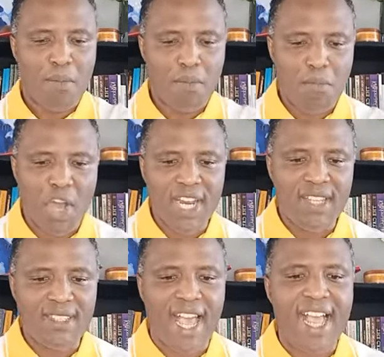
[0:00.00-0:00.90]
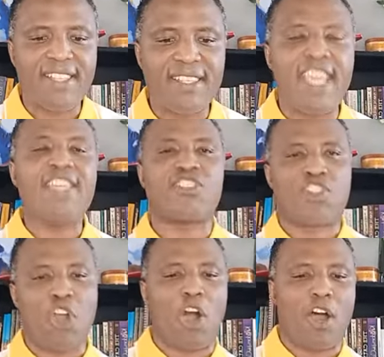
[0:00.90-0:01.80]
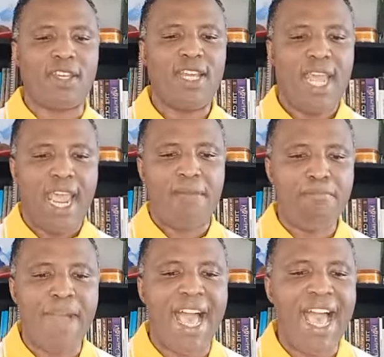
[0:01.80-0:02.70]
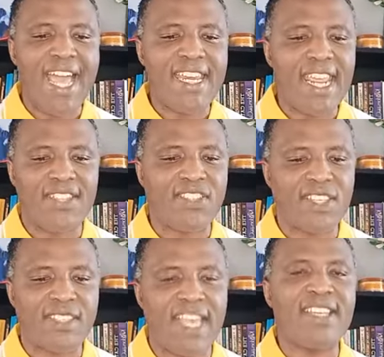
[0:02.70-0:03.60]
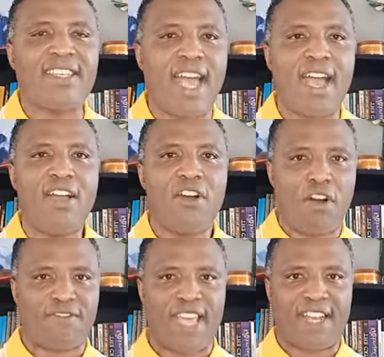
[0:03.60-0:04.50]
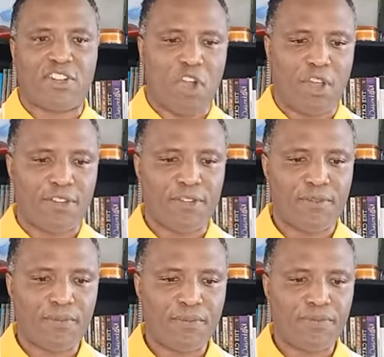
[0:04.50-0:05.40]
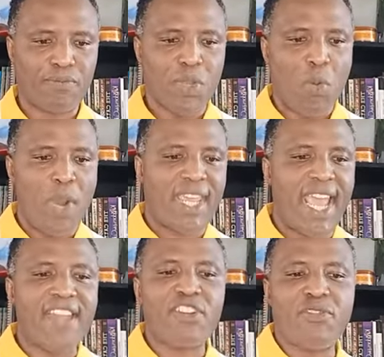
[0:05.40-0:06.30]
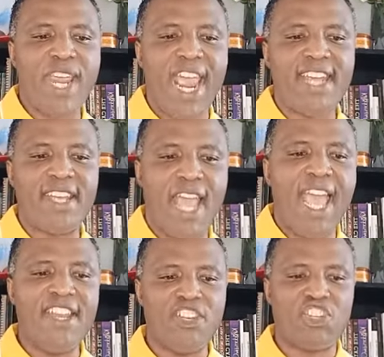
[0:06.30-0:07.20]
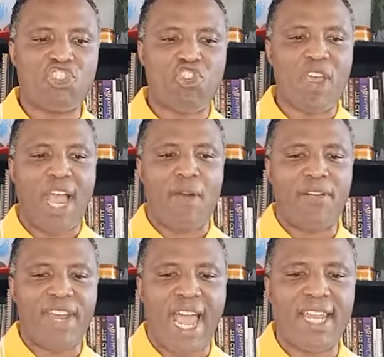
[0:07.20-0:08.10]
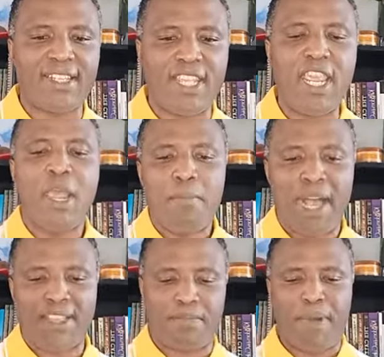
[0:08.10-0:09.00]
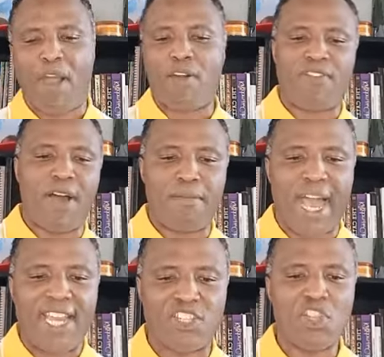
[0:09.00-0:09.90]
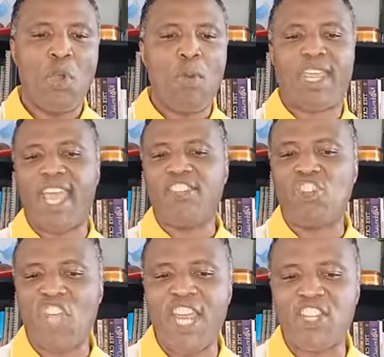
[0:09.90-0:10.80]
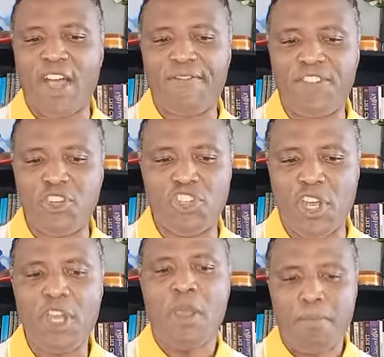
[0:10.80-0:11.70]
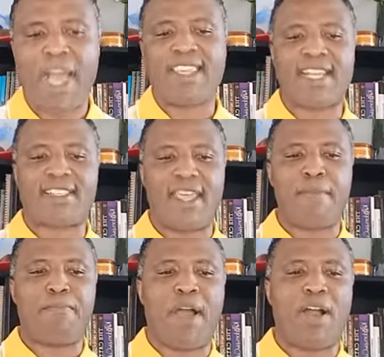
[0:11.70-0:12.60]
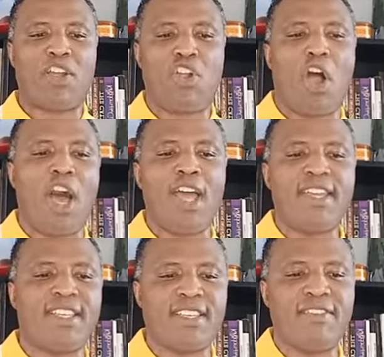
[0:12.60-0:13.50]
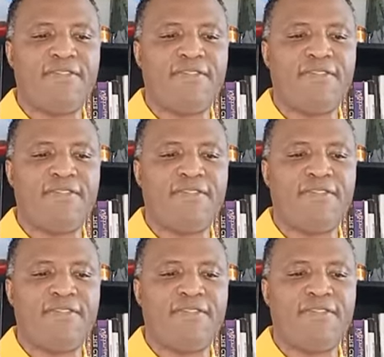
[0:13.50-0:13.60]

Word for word: Modern science is God and man is the center of that God. We can create and destroy our reality by the power of our minds. We can change our future by that same power. God is in